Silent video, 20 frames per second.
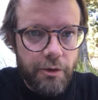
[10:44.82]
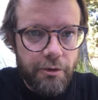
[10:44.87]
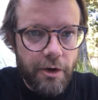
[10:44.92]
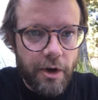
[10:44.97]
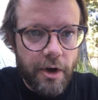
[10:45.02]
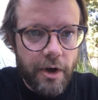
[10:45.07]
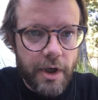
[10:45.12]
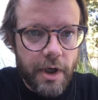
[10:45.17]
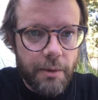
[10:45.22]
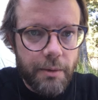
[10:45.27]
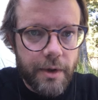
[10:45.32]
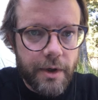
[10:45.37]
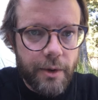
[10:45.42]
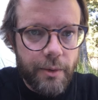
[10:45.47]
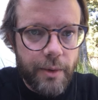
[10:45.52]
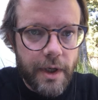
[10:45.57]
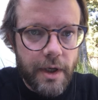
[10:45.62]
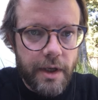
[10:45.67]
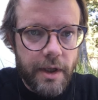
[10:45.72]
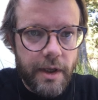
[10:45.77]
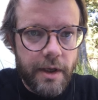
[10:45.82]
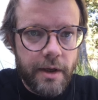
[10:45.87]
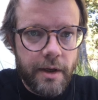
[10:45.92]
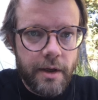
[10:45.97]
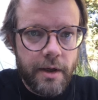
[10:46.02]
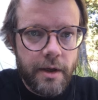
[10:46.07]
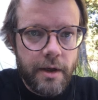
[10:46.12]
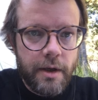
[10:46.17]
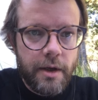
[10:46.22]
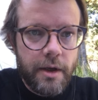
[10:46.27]
on, I want to quickly
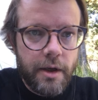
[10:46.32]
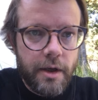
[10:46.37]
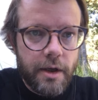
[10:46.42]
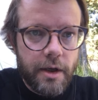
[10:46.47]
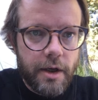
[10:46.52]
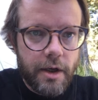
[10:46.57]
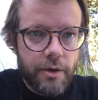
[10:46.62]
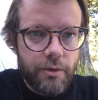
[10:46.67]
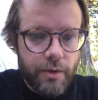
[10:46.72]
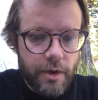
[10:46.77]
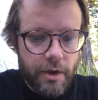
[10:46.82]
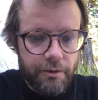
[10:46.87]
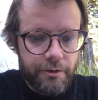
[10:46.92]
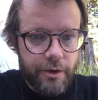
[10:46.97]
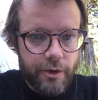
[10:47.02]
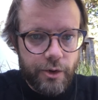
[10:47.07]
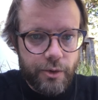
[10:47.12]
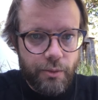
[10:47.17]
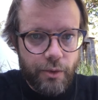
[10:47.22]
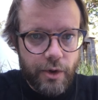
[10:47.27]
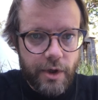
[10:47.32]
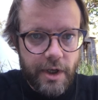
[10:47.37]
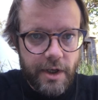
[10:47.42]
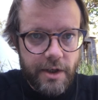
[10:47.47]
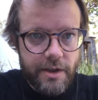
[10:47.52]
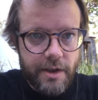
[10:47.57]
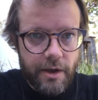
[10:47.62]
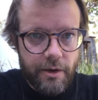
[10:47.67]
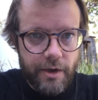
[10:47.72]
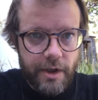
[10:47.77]
get rid of those
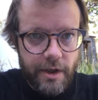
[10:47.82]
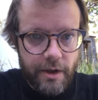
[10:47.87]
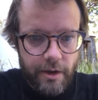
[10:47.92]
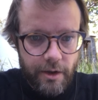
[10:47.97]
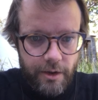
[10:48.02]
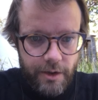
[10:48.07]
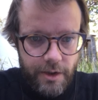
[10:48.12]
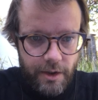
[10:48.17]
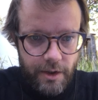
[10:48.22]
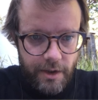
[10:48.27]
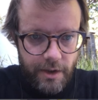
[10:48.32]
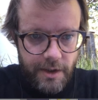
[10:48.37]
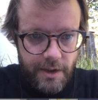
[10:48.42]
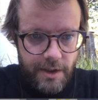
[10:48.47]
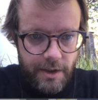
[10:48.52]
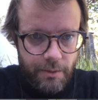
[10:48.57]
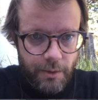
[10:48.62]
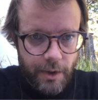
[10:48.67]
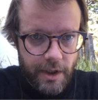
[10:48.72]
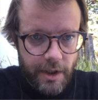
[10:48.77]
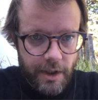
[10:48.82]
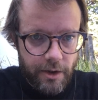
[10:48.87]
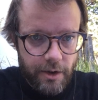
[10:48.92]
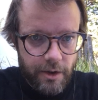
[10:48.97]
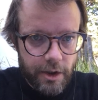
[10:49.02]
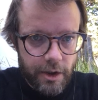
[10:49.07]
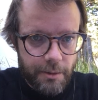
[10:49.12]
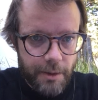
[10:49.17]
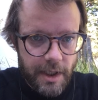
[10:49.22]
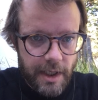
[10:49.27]
warnings down here. So this is what I talked
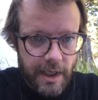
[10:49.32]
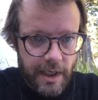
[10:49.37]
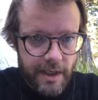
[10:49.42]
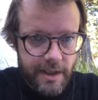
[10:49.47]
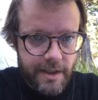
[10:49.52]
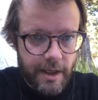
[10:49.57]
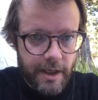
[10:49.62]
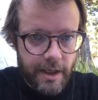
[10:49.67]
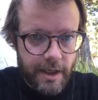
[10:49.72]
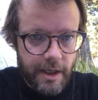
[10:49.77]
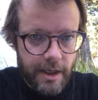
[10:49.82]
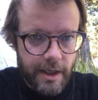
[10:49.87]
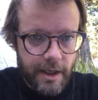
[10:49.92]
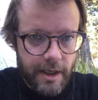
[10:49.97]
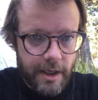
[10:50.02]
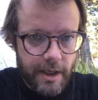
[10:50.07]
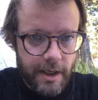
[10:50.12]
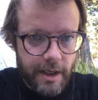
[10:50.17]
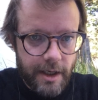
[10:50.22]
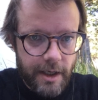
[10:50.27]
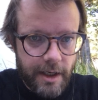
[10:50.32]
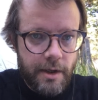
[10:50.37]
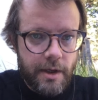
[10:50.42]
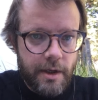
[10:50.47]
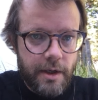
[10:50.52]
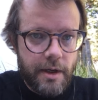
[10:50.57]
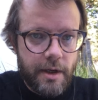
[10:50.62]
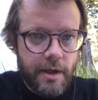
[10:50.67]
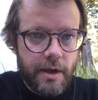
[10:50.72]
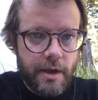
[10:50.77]
about last time.
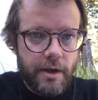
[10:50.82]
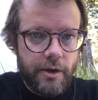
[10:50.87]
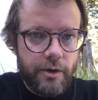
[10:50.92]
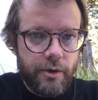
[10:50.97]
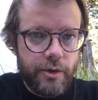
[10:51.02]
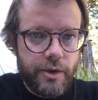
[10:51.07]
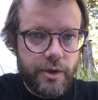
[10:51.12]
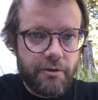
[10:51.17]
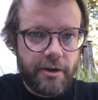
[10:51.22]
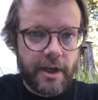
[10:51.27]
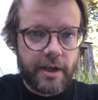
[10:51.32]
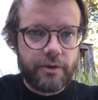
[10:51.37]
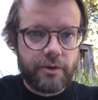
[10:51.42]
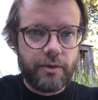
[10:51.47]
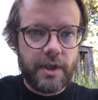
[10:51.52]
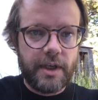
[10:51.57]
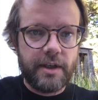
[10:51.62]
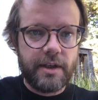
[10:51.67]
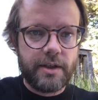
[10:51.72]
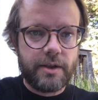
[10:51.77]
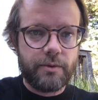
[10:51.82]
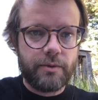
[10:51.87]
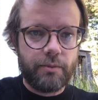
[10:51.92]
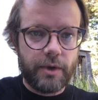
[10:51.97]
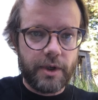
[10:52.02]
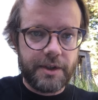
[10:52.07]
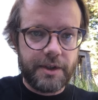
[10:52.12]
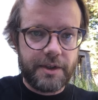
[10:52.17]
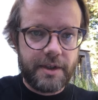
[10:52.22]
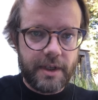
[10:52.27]
UseEffect really doesn't
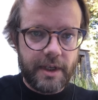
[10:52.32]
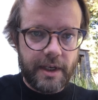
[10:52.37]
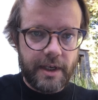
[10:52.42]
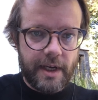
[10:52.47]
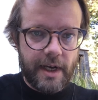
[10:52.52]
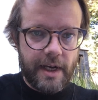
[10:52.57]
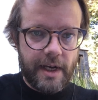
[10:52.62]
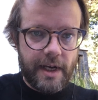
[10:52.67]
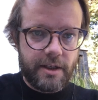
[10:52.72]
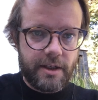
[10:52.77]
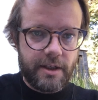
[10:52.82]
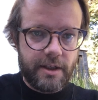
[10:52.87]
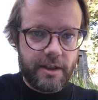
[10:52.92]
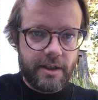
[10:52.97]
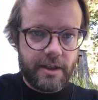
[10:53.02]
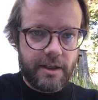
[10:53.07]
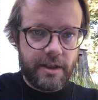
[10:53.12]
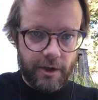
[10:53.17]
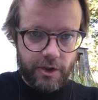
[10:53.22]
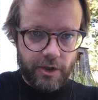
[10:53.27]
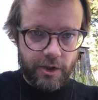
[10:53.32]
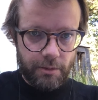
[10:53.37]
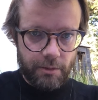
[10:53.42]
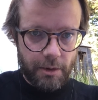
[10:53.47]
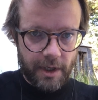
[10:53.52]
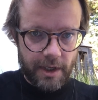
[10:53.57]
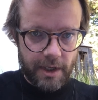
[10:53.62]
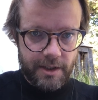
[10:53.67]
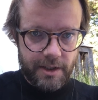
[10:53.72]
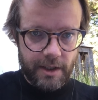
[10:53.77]
want an async function to be
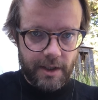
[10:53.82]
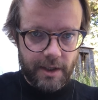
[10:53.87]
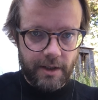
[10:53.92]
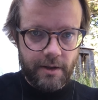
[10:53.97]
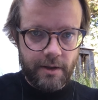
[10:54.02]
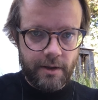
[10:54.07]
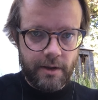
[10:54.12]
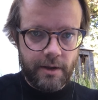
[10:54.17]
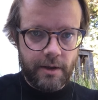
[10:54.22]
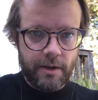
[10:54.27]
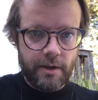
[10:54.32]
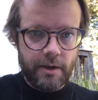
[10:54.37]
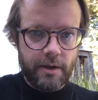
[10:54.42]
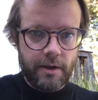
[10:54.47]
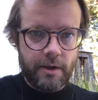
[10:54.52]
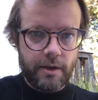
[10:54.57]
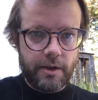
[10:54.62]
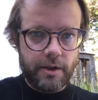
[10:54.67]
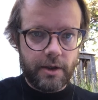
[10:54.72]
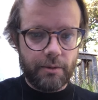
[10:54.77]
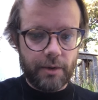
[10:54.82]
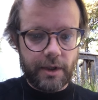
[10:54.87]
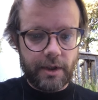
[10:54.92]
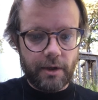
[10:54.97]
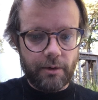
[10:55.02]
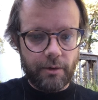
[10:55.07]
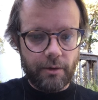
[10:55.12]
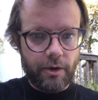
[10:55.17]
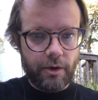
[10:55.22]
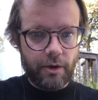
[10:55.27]
passed in. So what they
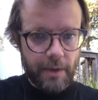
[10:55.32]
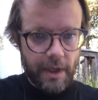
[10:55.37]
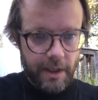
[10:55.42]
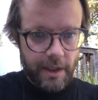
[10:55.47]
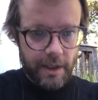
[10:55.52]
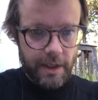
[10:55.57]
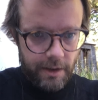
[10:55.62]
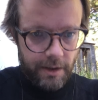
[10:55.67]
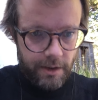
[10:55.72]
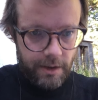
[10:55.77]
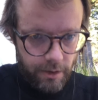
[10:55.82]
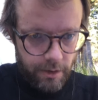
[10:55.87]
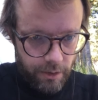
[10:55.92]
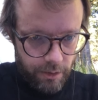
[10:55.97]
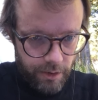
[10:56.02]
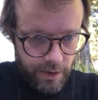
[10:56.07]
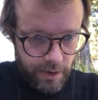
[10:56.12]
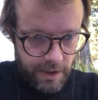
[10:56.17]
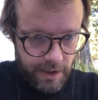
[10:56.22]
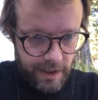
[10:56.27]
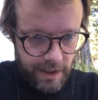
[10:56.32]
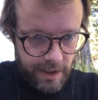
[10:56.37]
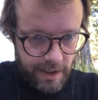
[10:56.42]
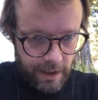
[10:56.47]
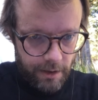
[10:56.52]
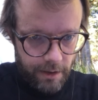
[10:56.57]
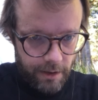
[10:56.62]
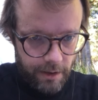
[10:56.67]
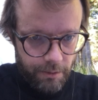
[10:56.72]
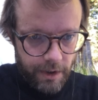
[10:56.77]
recommend to do is exactly
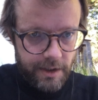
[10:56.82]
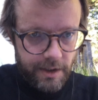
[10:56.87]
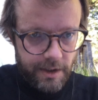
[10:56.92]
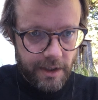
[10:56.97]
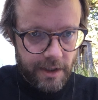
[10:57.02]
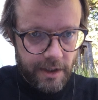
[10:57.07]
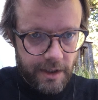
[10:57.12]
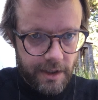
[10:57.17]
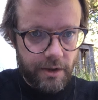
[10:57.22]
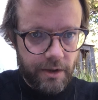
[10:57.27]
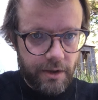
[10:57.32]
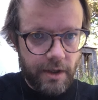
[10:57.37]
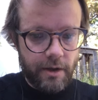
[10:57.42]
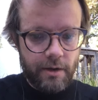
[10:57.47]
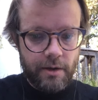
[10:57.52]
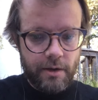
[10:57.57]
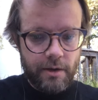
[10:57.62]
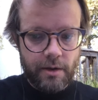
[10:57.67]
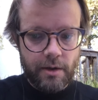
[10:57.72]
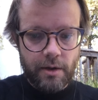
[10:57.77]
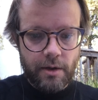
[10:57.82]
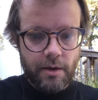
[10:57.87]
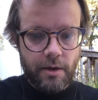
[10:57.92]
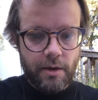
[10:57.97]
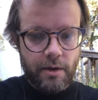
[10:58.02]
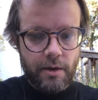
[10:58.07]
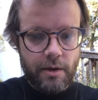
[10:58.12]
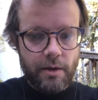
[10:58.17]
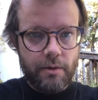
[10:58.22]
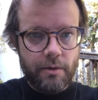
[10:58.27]
what it says down here.
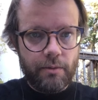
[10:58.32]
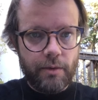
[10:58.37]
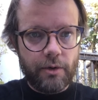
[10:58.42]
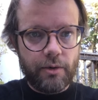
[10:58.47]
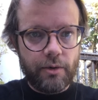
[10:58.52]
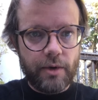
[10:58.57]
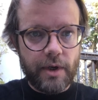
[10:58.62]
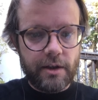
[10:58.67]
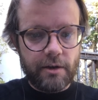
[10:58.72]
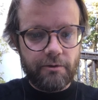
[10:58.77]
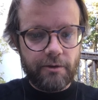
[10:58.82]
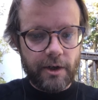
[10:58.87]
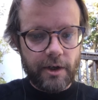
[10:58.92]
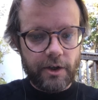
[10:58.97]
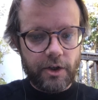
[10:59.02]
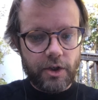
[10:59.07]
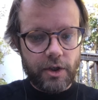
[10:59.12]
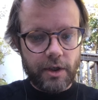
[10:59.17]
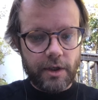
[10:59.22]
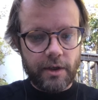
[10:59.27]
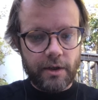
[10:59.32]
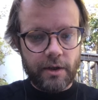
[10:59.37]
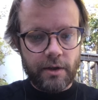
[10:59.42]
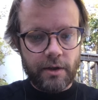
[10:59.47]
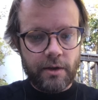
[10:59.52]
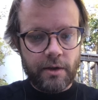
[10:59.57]
We create a function